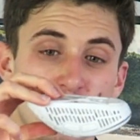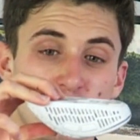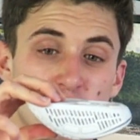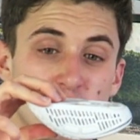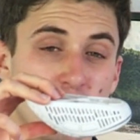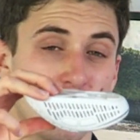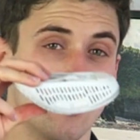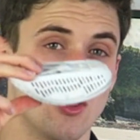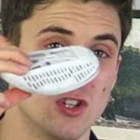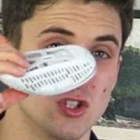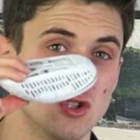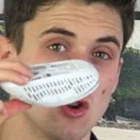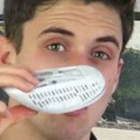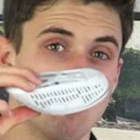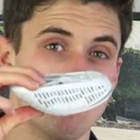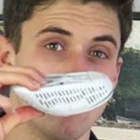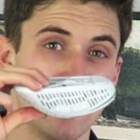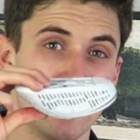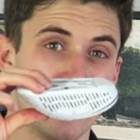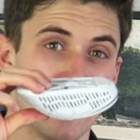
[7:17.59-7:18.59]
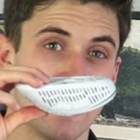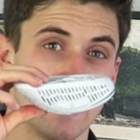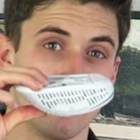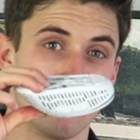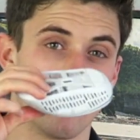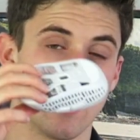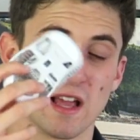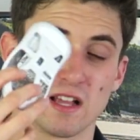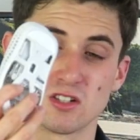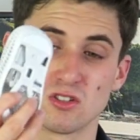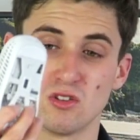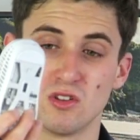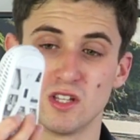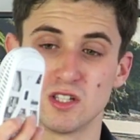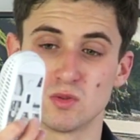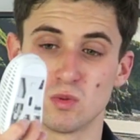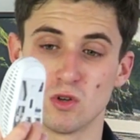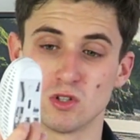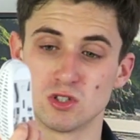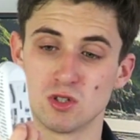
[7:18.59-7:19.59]
There's not really any flex on
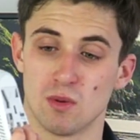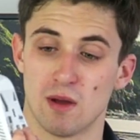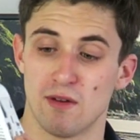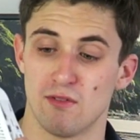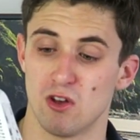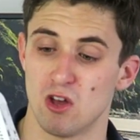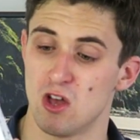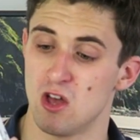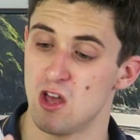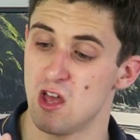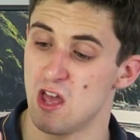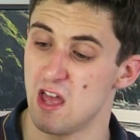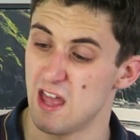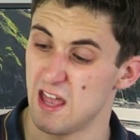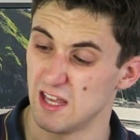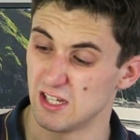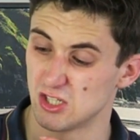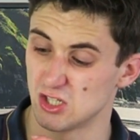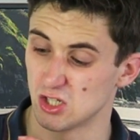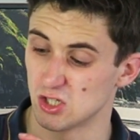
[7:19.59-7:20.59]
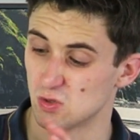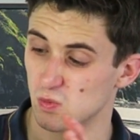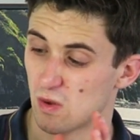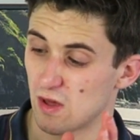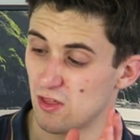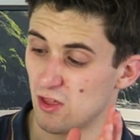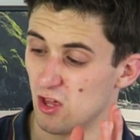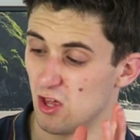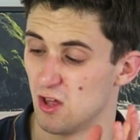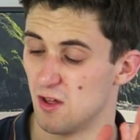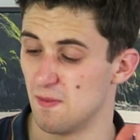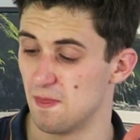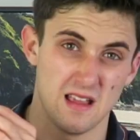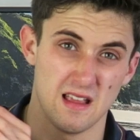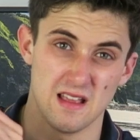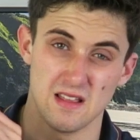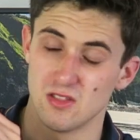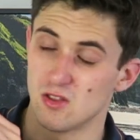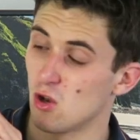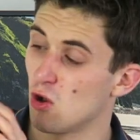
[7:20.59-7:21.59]
this whatsoever. It's just whether
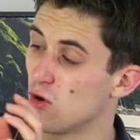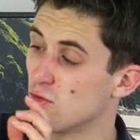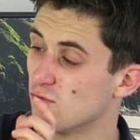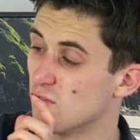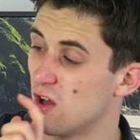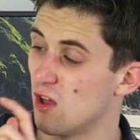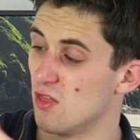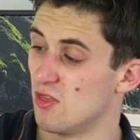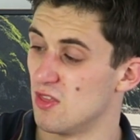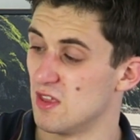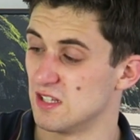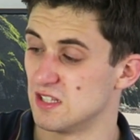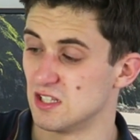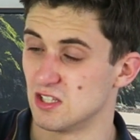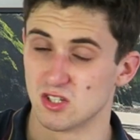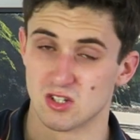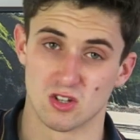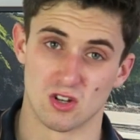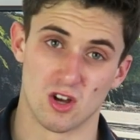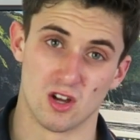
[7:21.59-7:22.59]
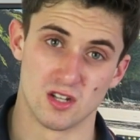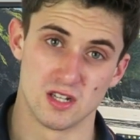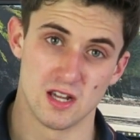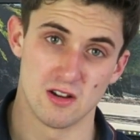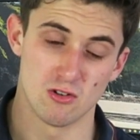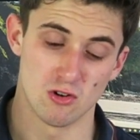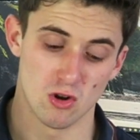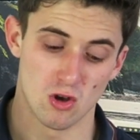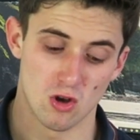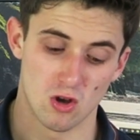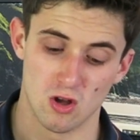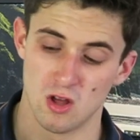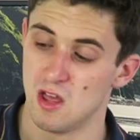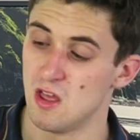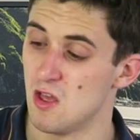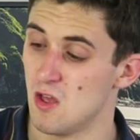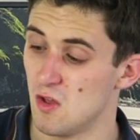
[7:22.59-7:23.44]
in the long run this is a good idea or not.